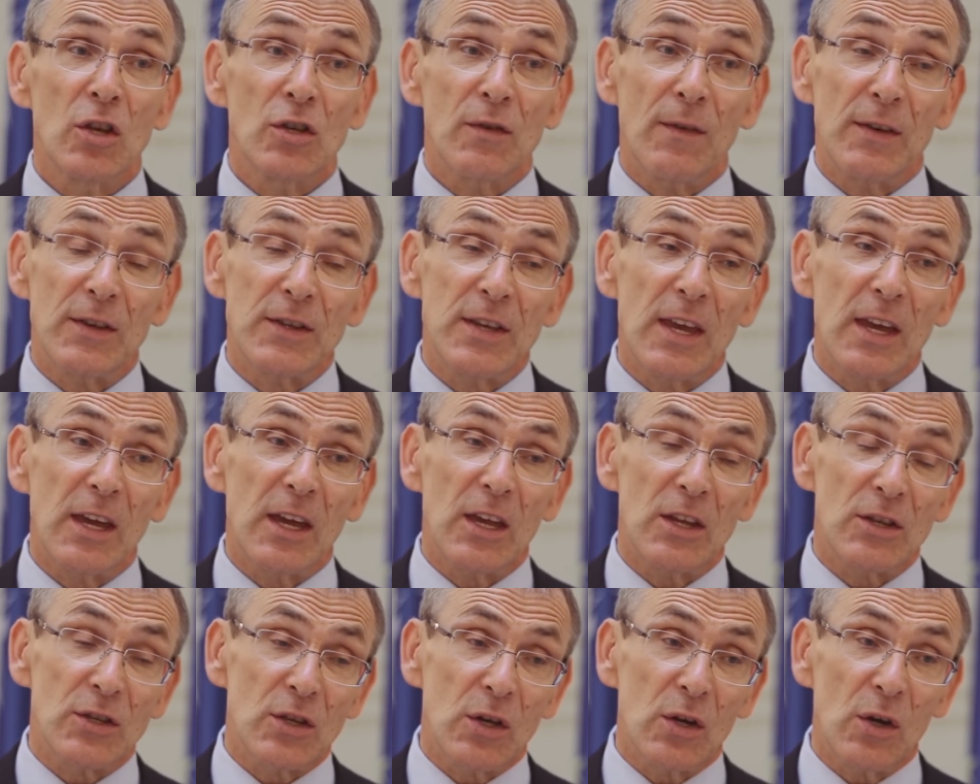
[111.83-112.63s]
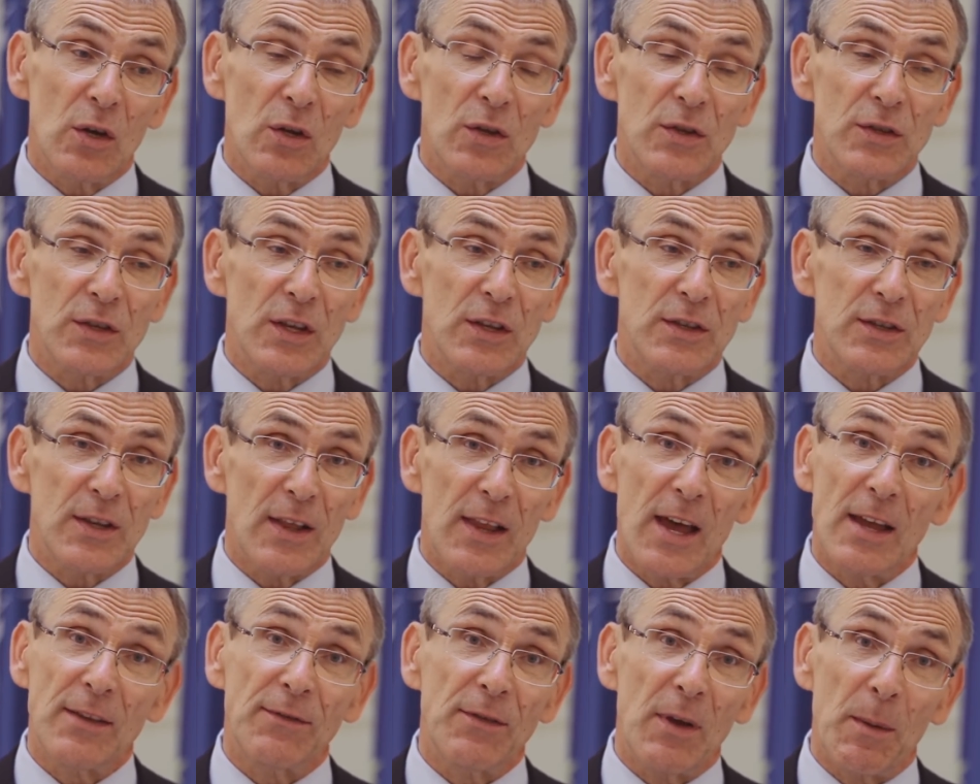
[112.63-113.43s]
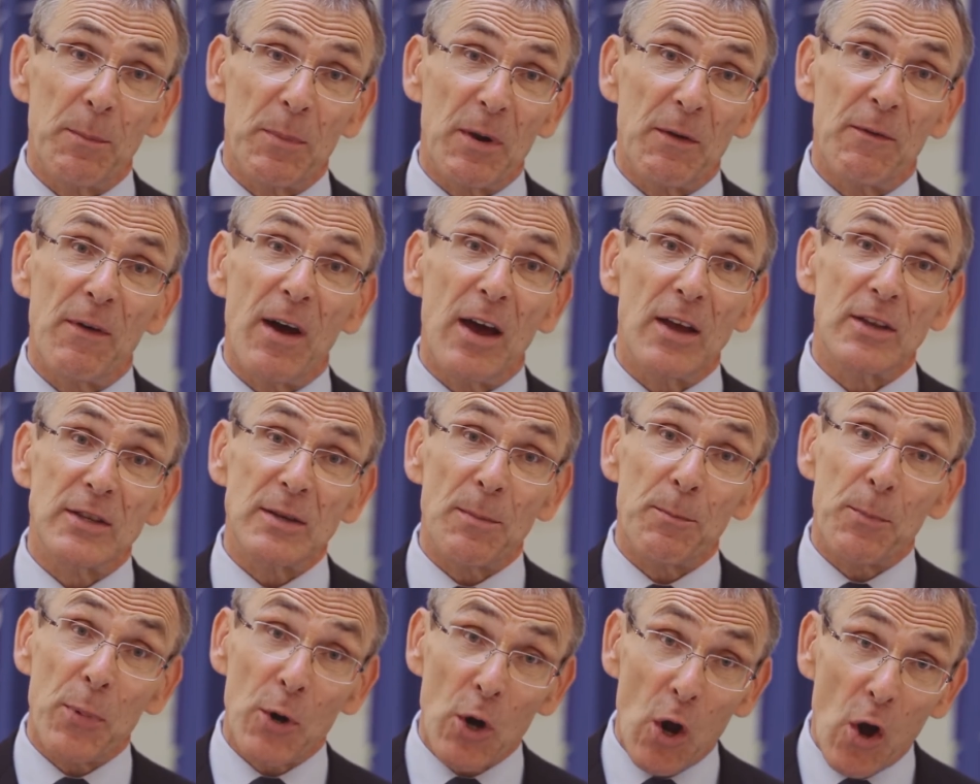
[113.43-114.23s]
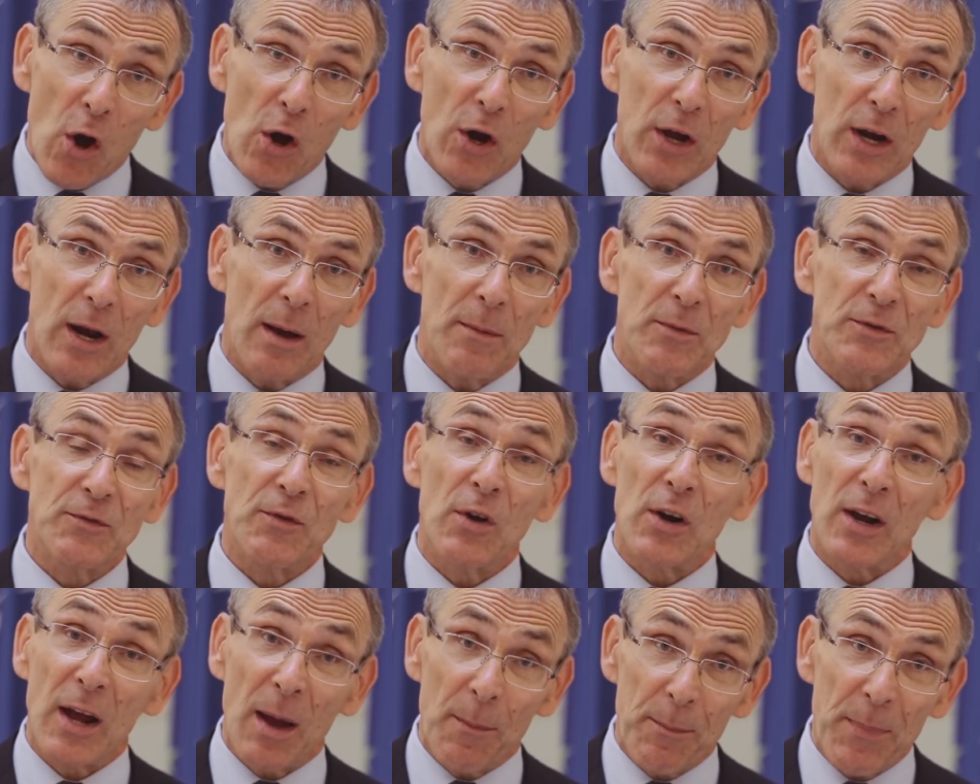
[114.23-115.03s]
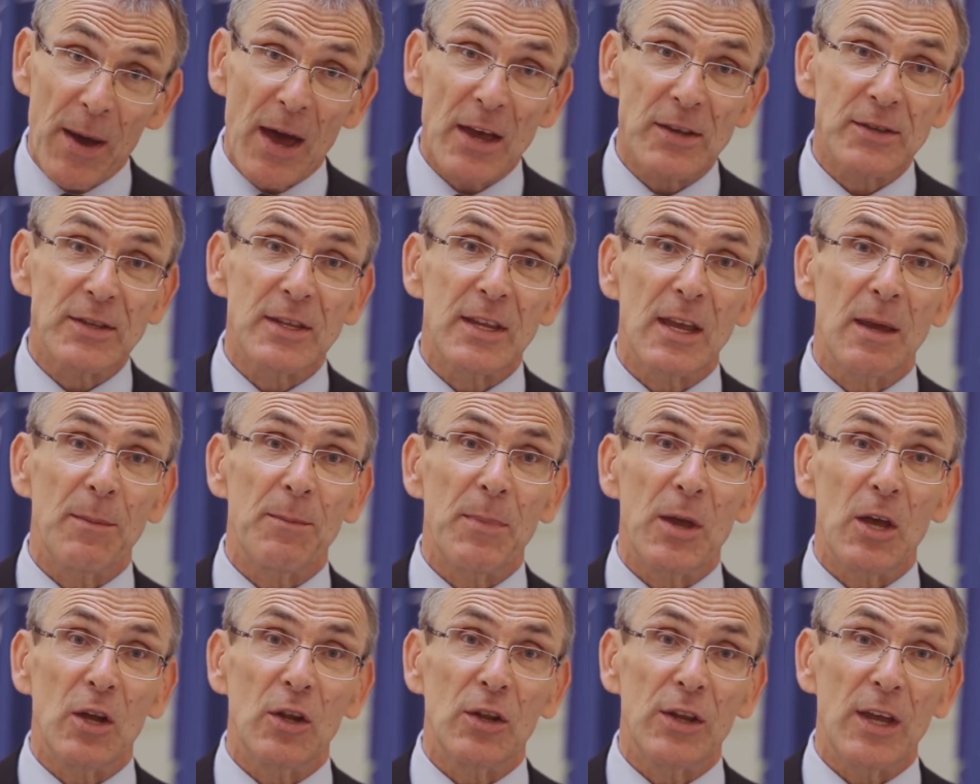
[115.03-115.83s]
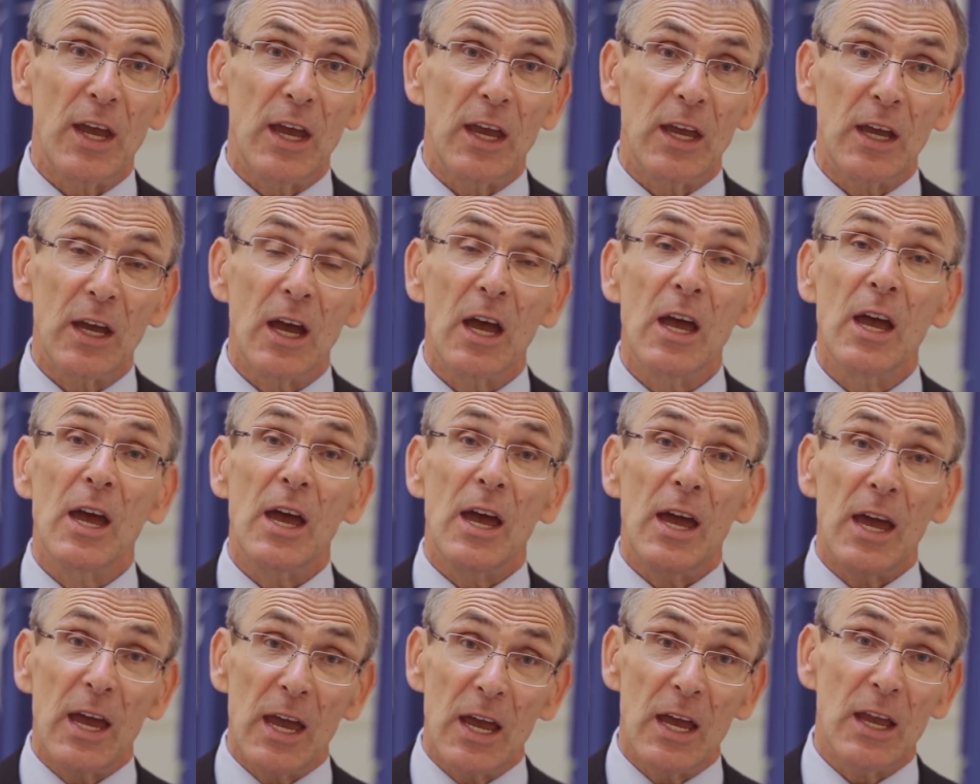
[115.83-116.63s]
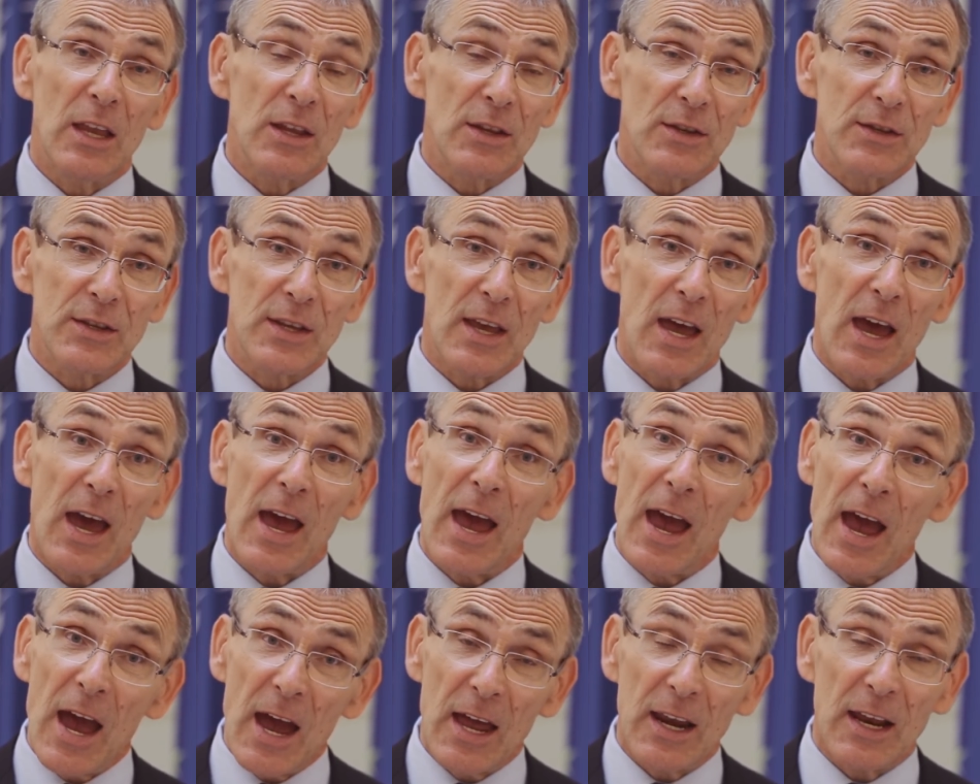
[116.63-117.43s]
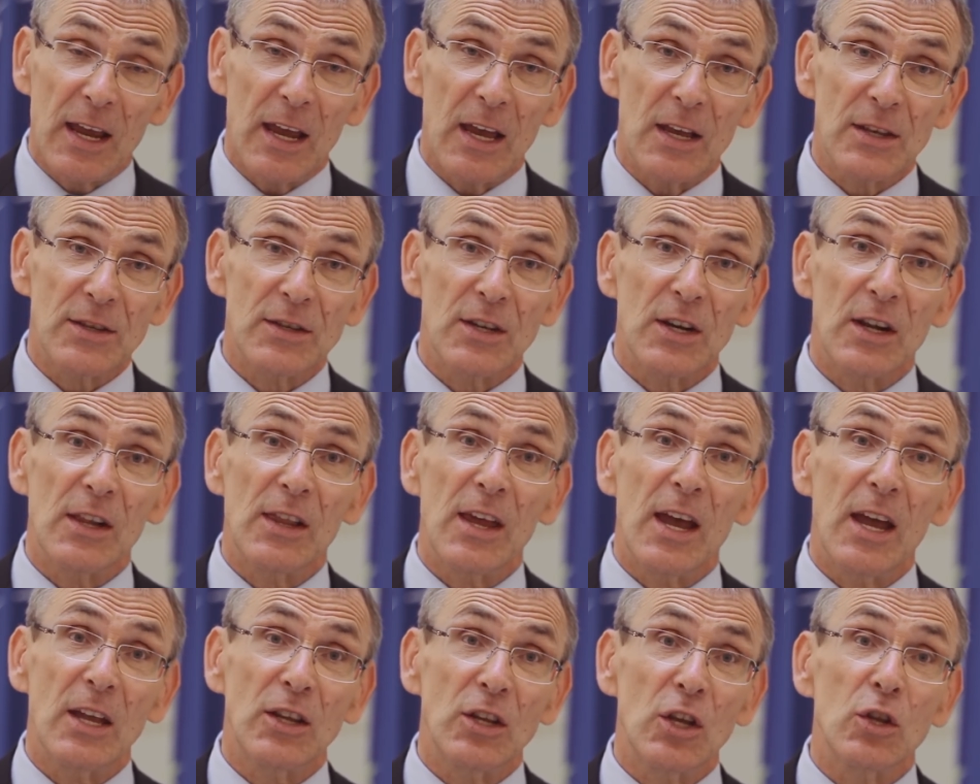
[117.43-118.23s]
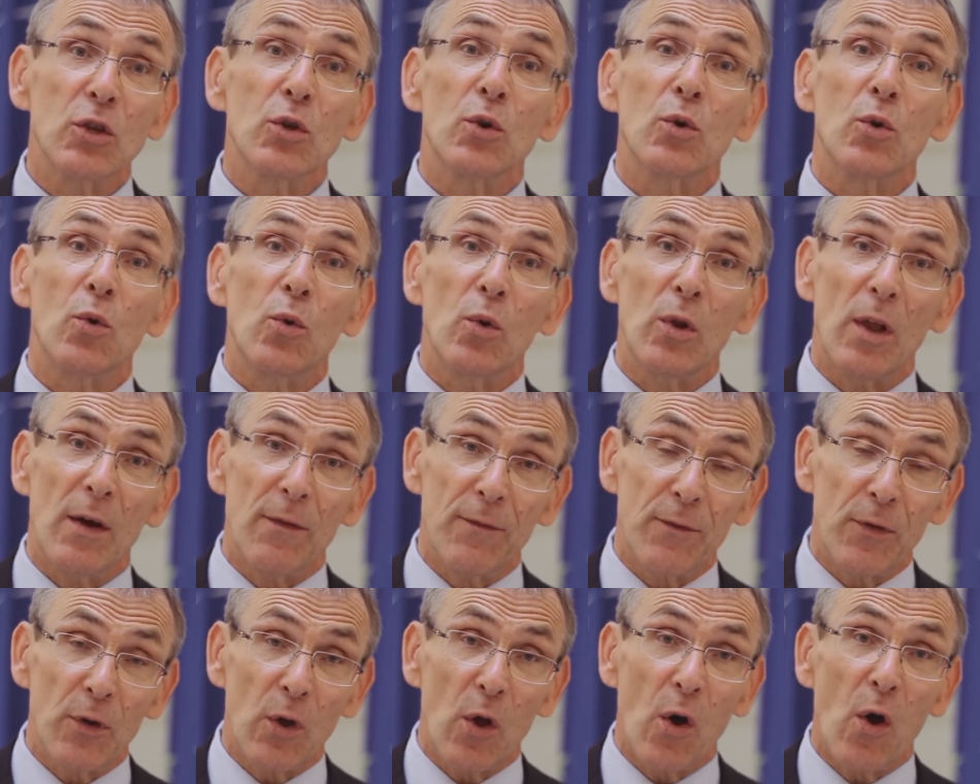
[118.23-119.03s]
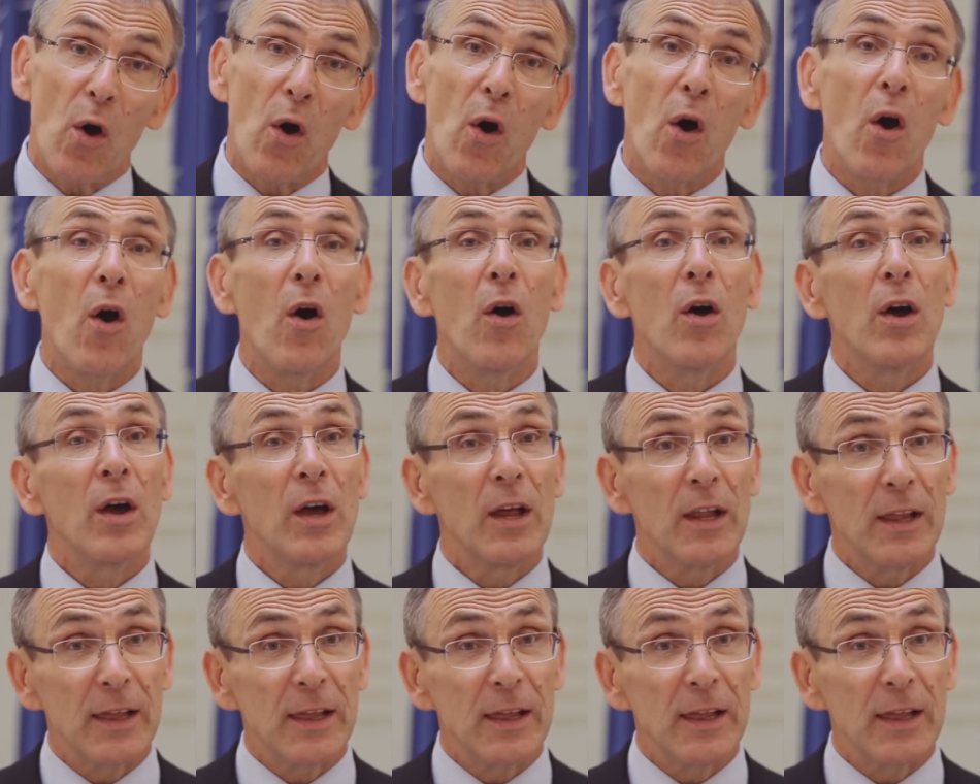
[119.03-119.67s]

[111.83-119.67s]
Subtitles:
So I think it's good that Latvia provides programs for capacity building in the areas related to rule of law,